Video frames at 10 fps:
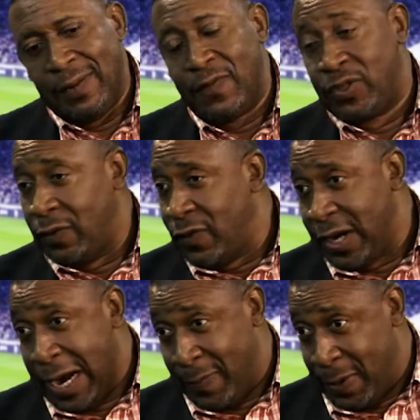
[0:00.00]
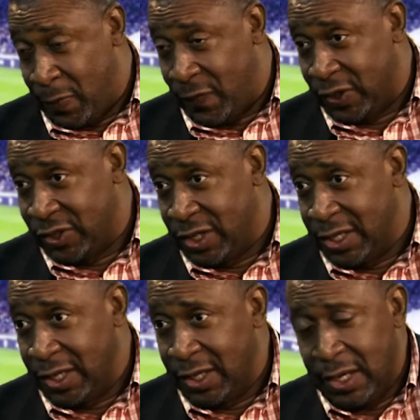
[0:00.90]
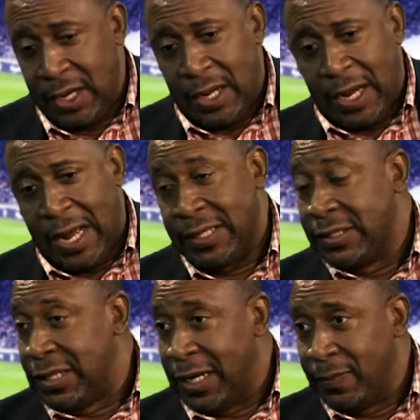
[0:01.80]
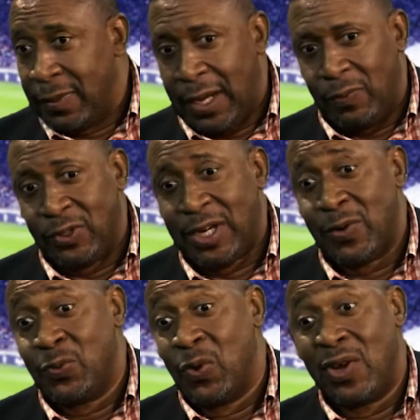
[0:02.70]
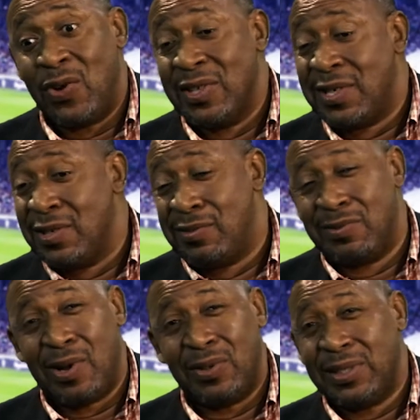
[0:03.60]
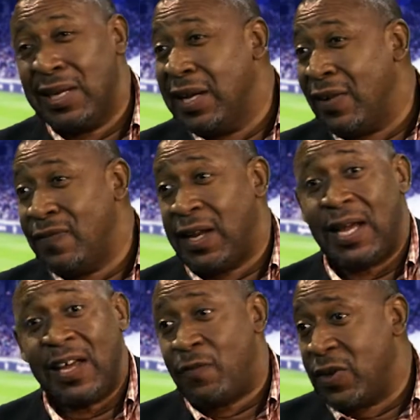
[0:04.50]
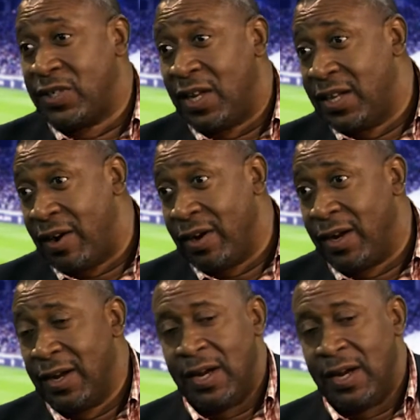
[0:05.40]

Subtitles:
vision for a Caribbean Professional League at the time, which I was working on since 2011, that I gave President Derek,